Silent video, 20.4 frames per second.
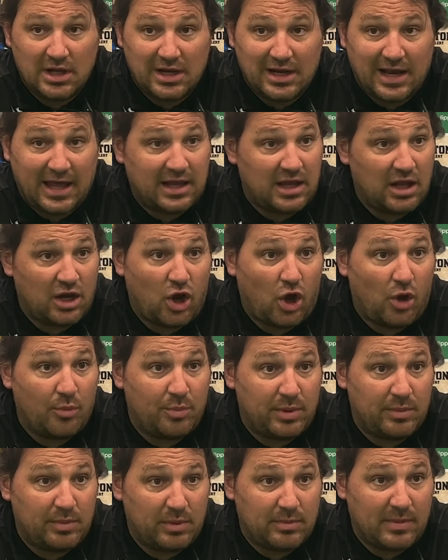like a lot of
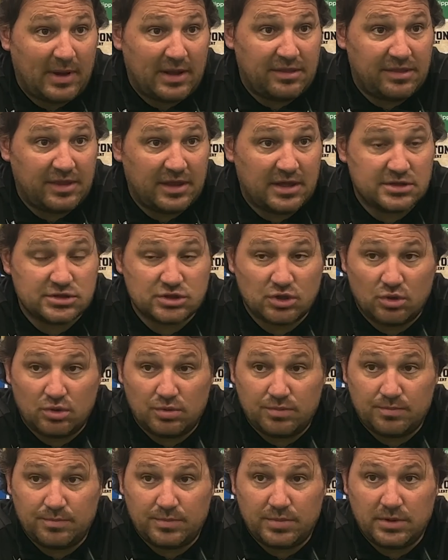people may think.
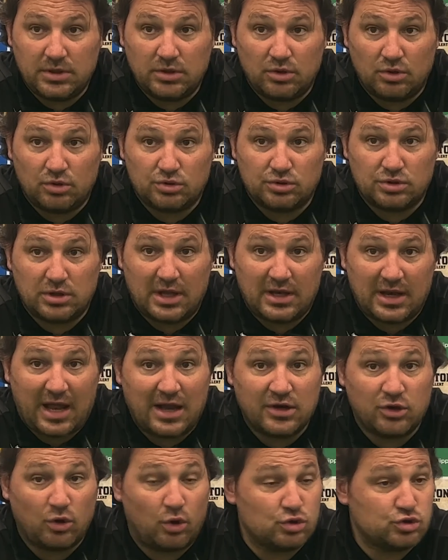So you know,
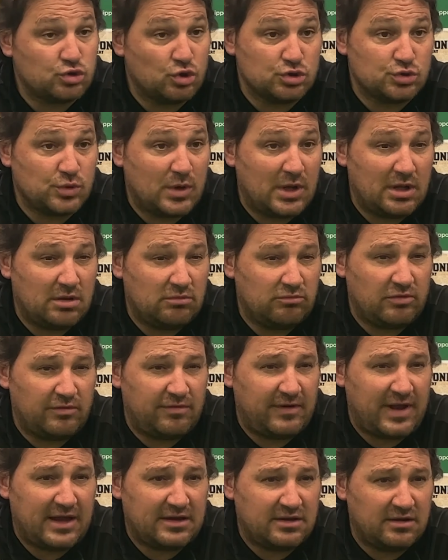and also as well
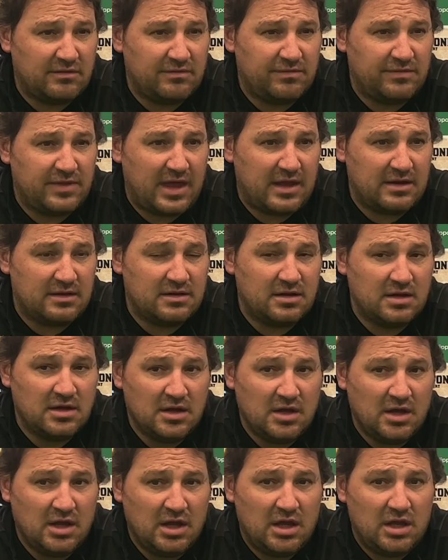reflective. Then
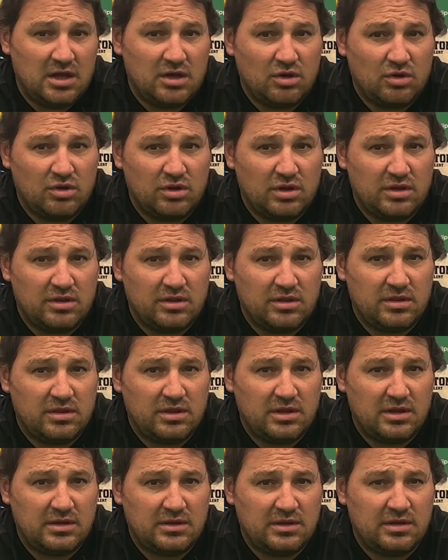you know that
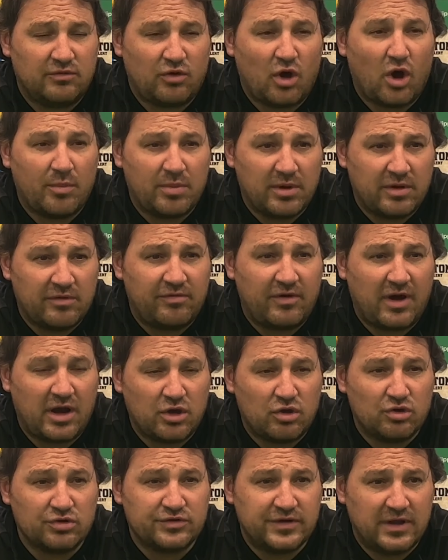you've got to be a
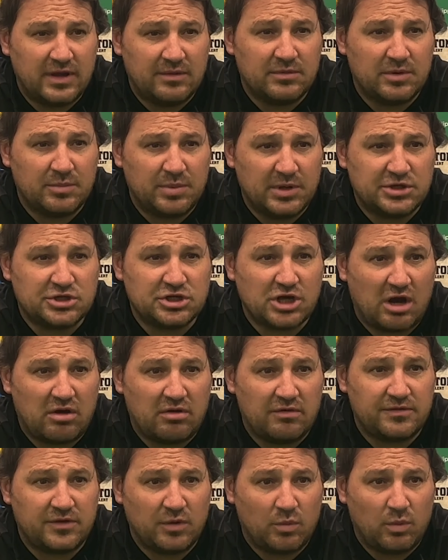very good team to beat
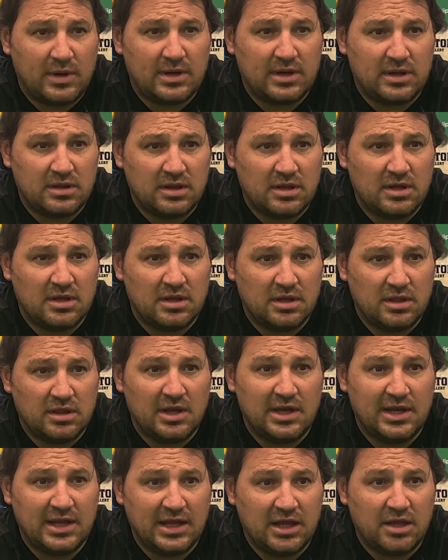Sheriff to win in the,
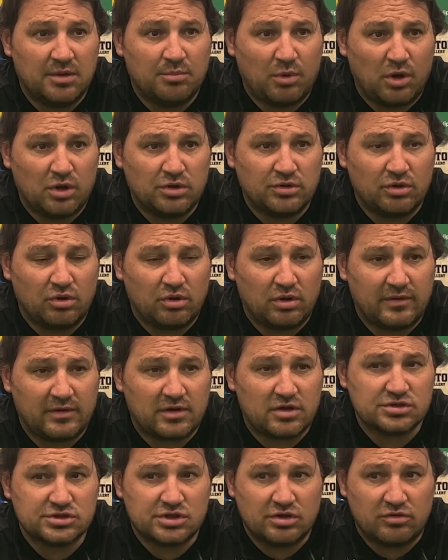the league in Mondor
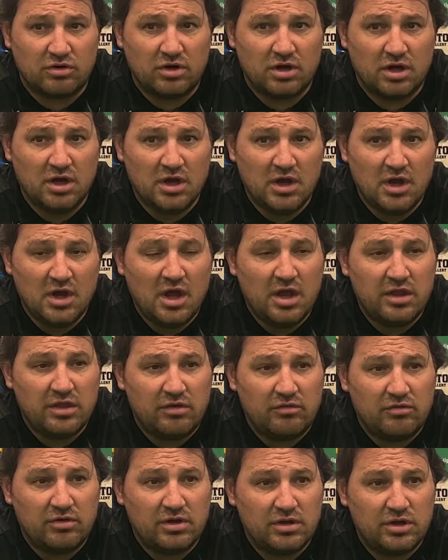because they're a
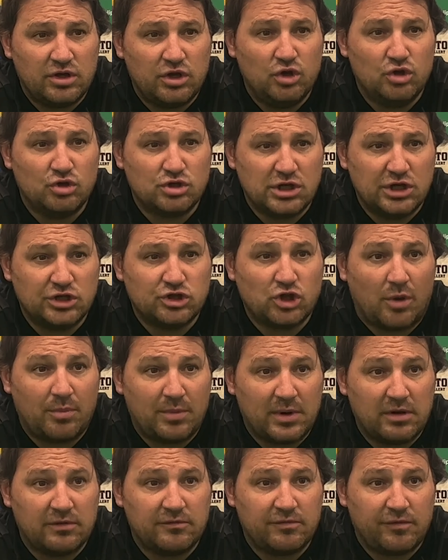they're a hugely
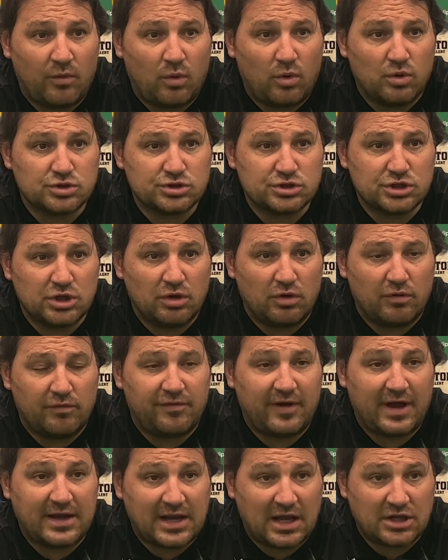dominant force. You know,
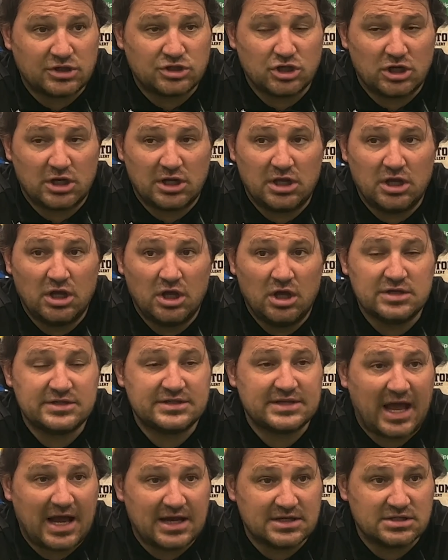financially,
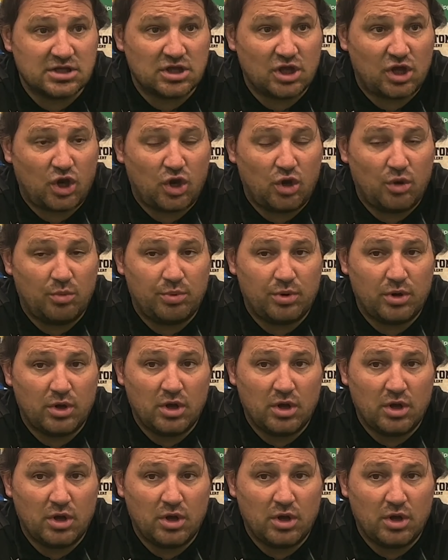size of the club,